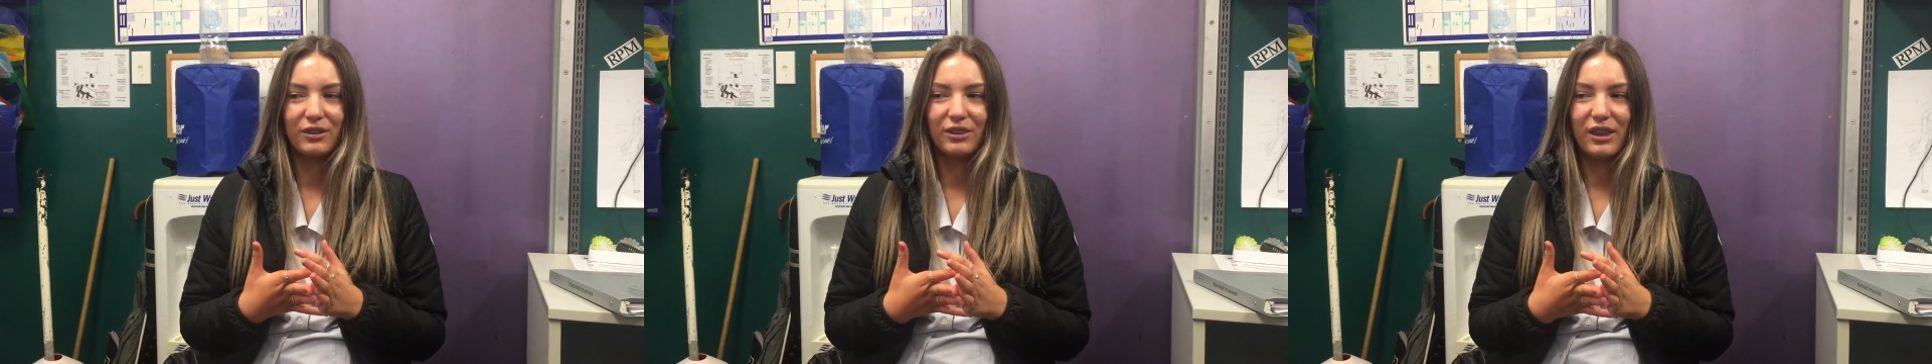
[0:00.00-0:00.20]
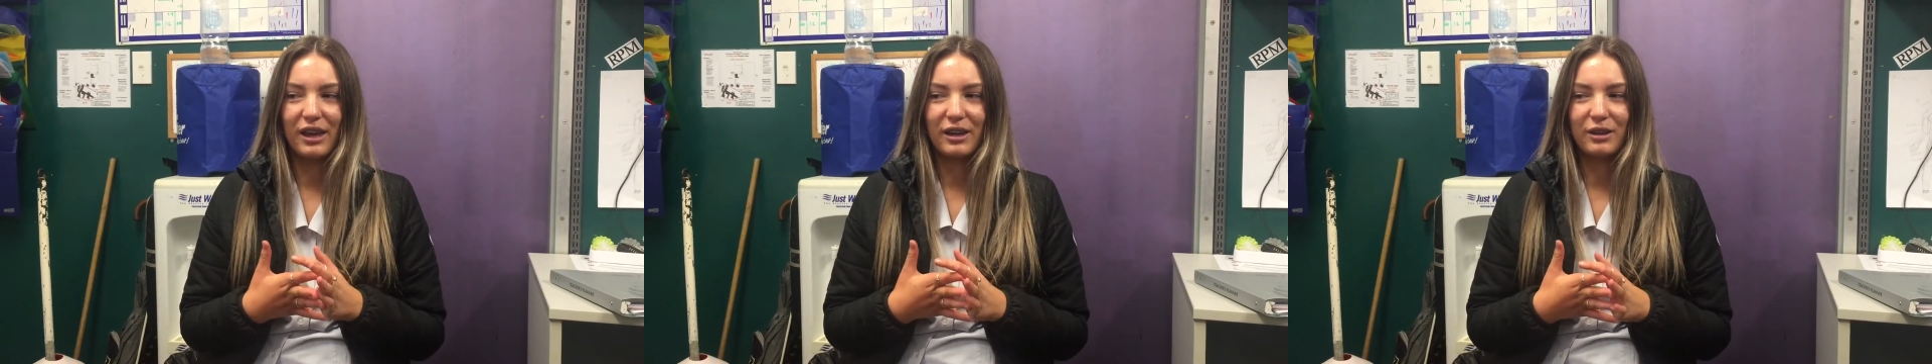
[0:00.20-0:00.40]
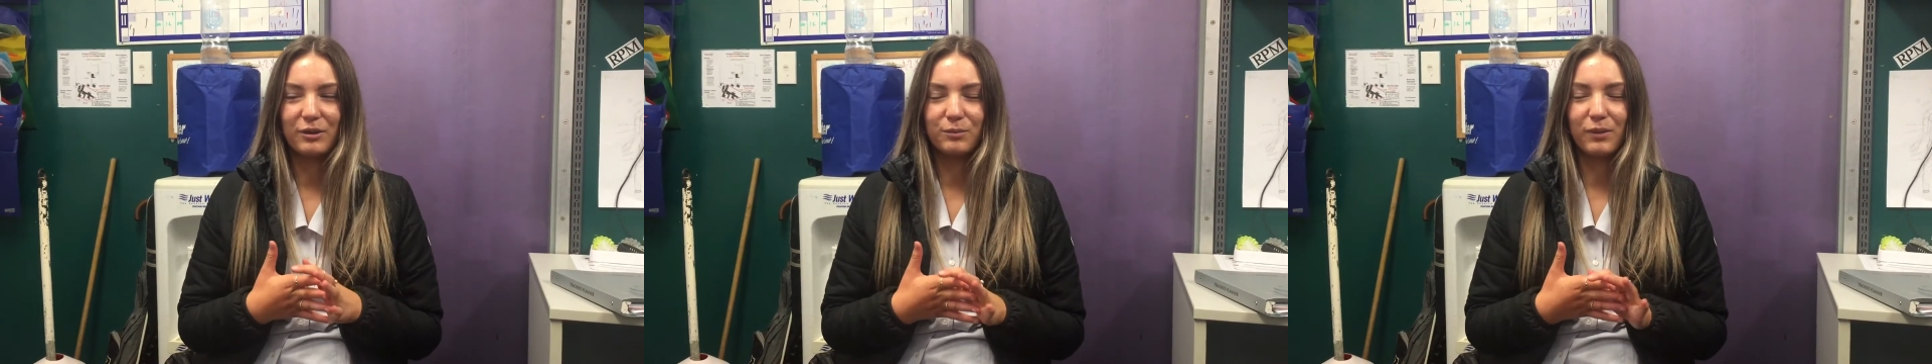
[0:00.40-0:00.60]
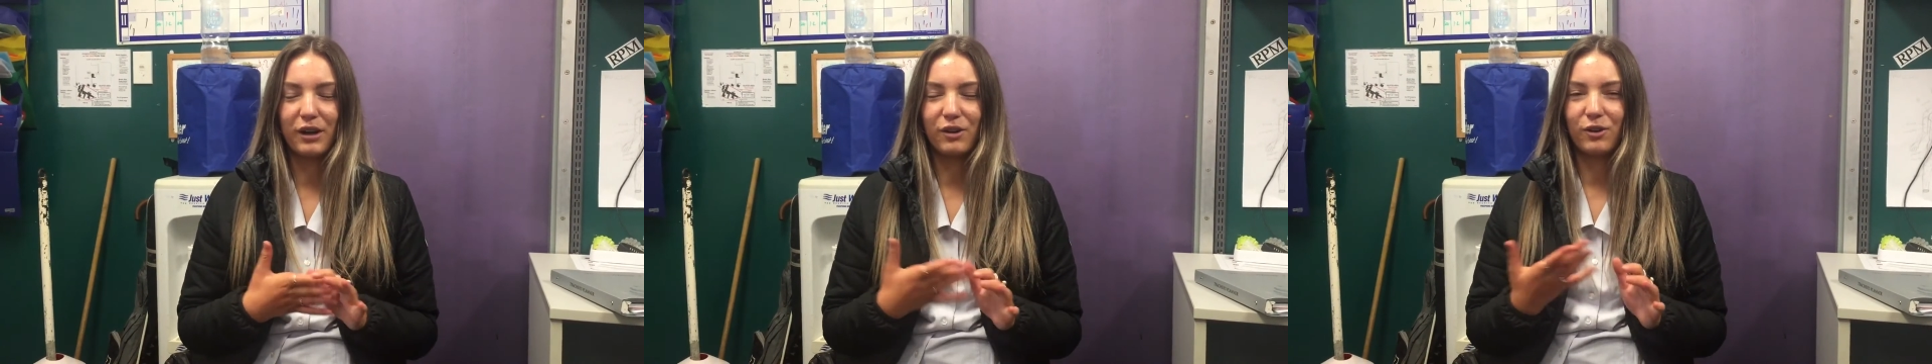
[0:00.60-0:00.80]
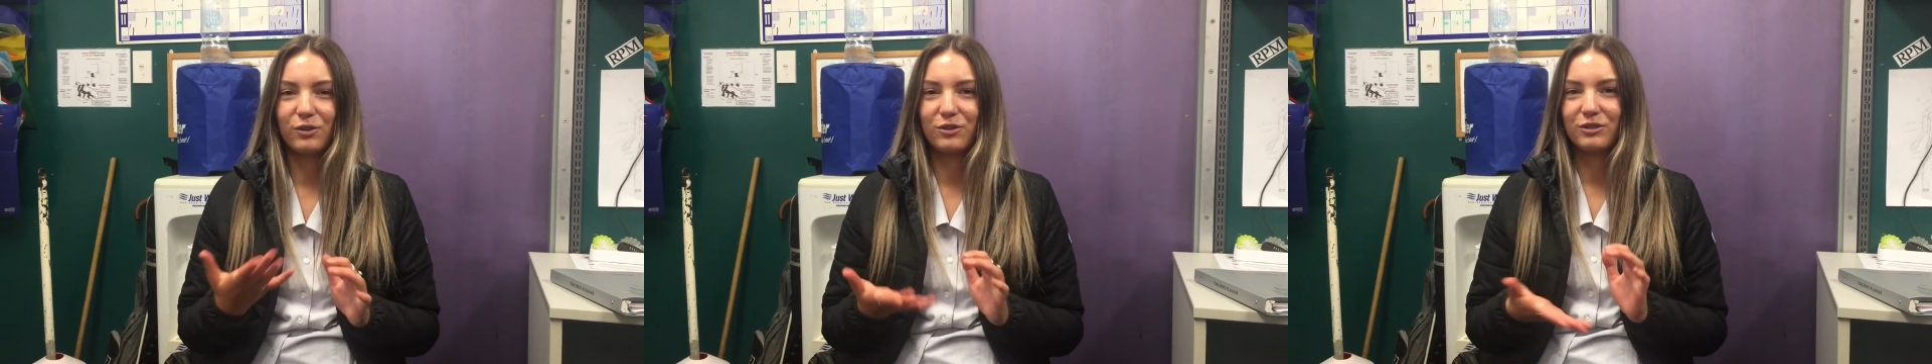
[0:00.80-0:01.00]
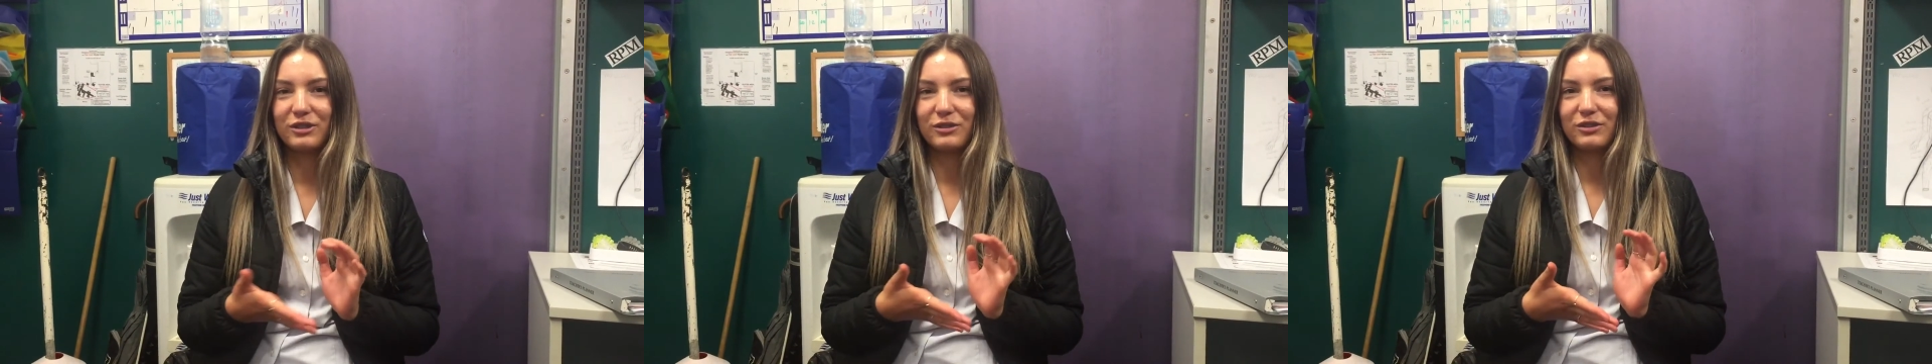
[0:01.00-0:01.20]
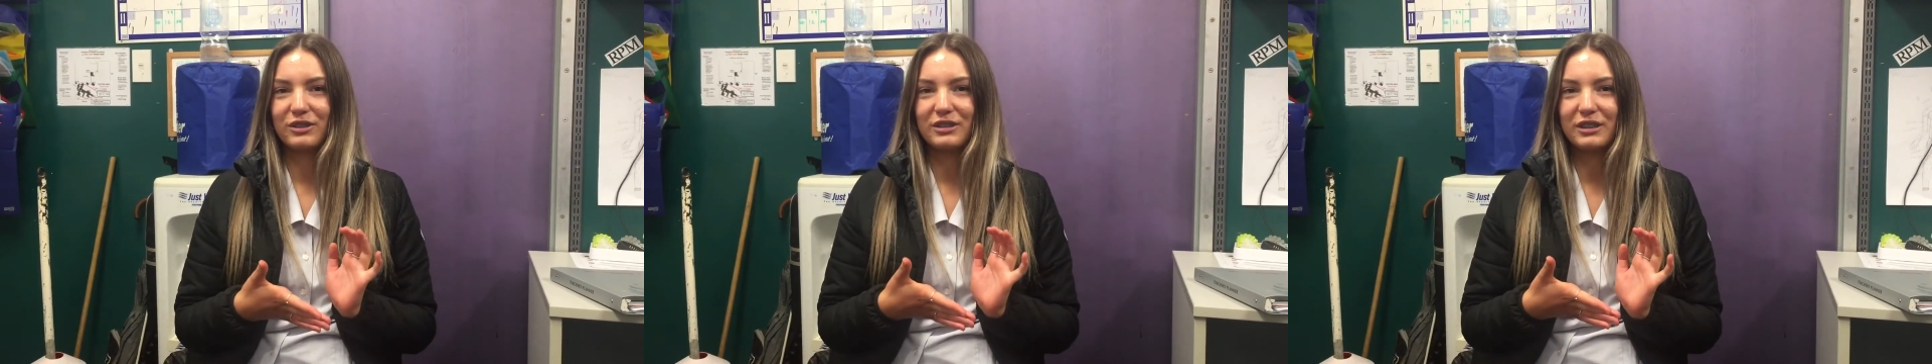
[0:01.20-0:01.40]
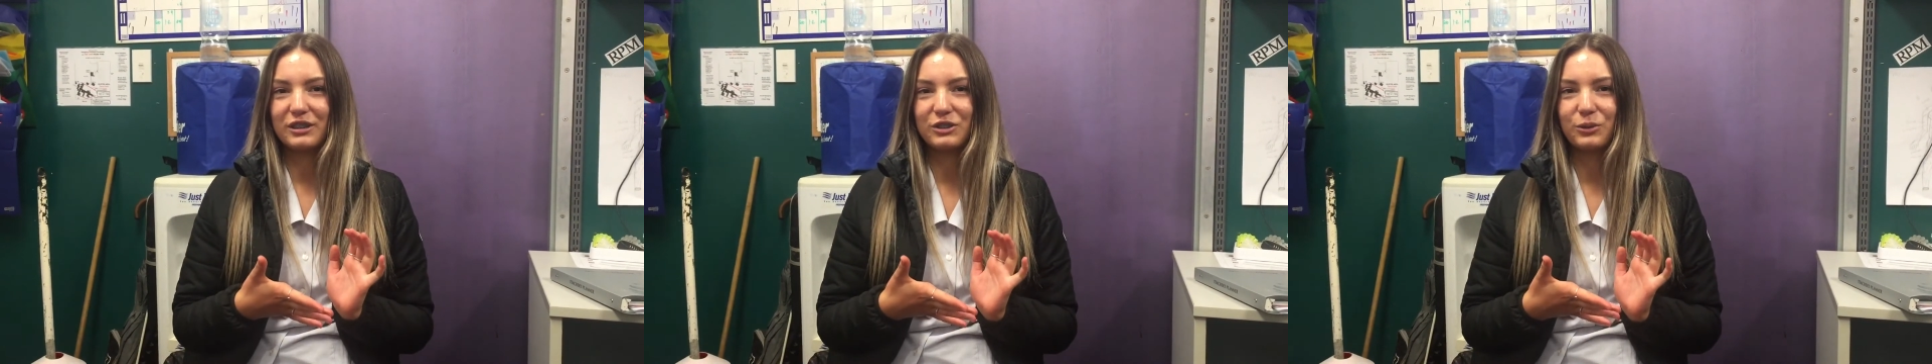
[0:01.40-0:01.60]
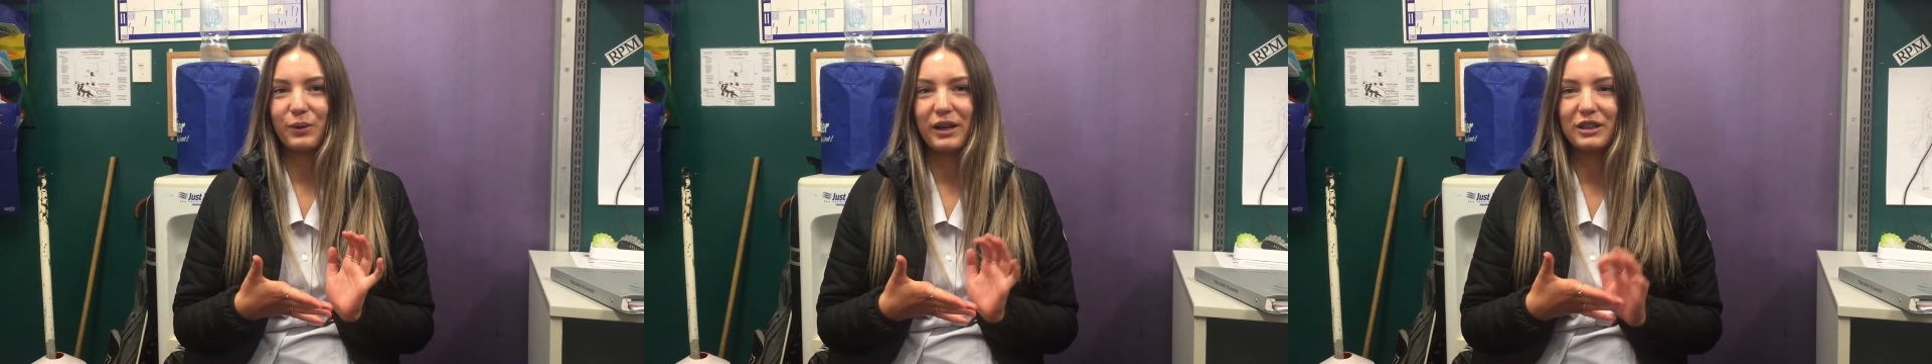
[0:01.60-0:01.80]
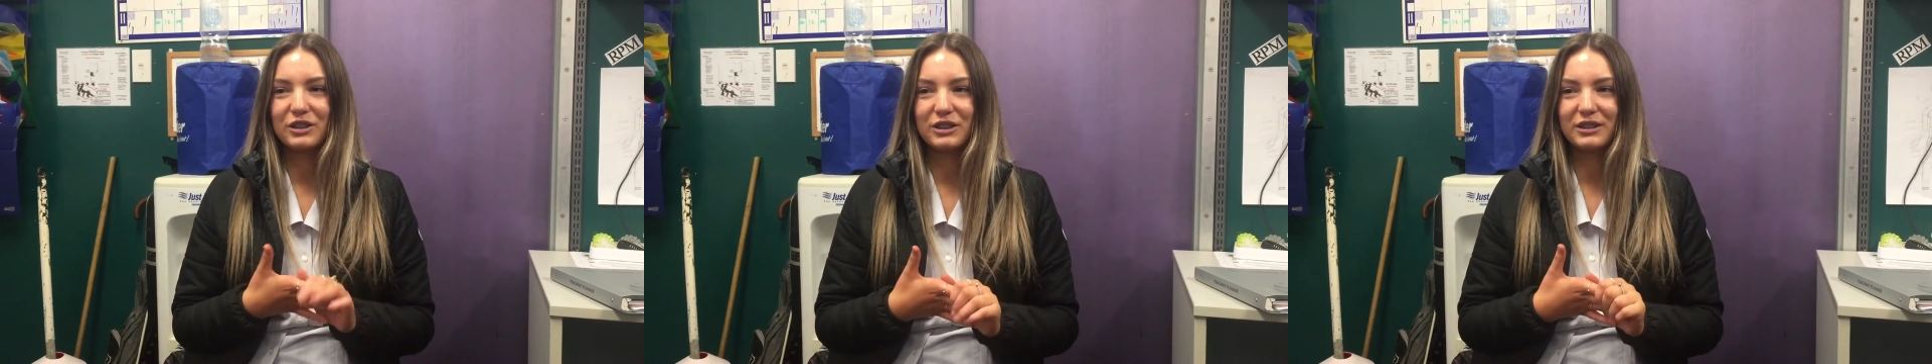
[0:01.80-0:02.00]
they might go through different
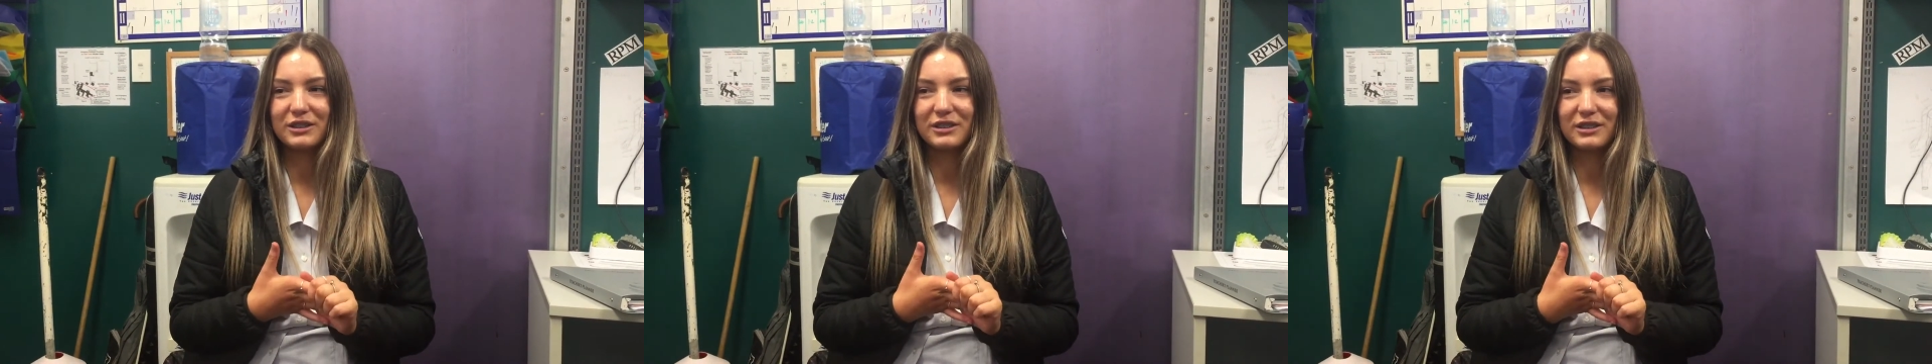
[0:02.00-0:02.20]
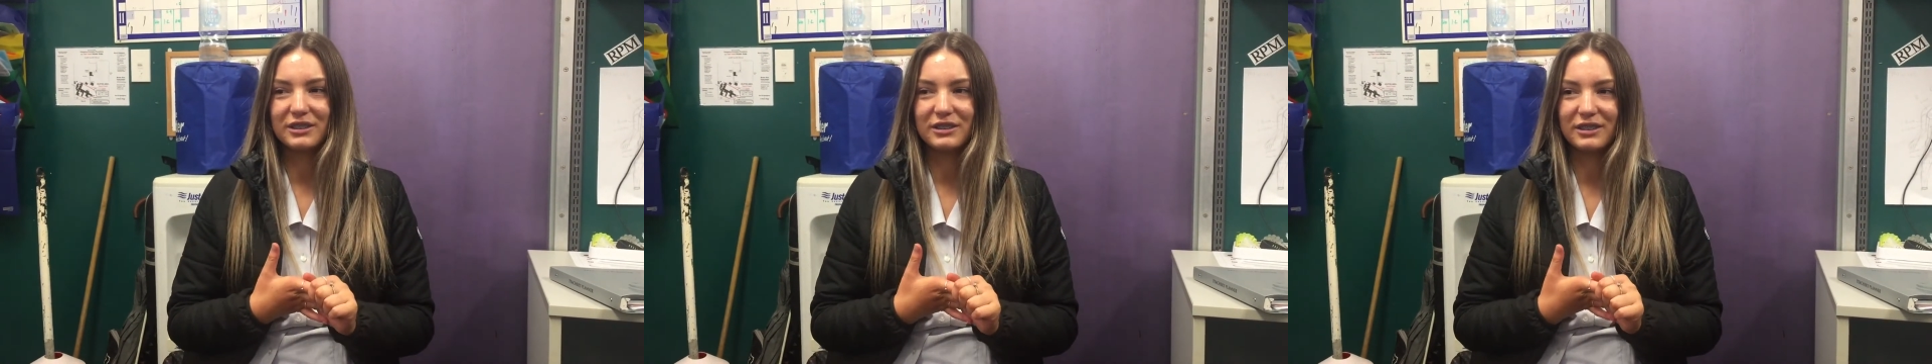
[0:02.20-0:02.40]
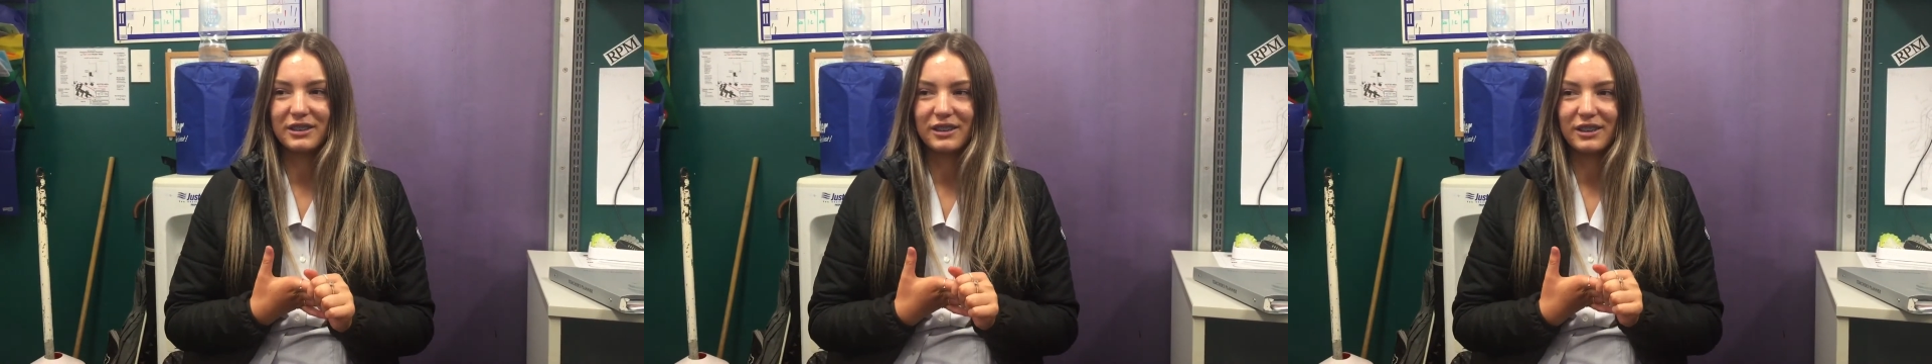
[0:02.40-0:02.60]
situations.